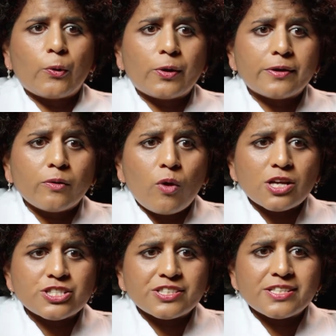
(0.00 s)
or
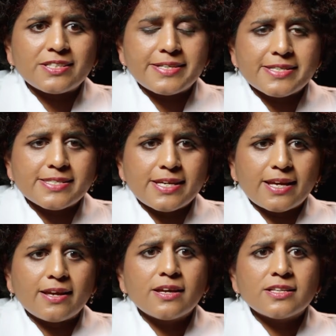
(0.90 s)
Washington,
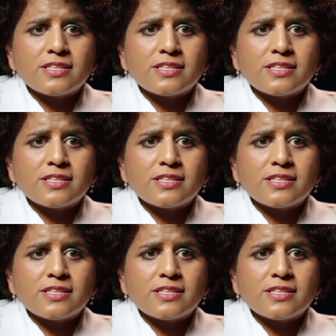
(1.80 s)
D.C.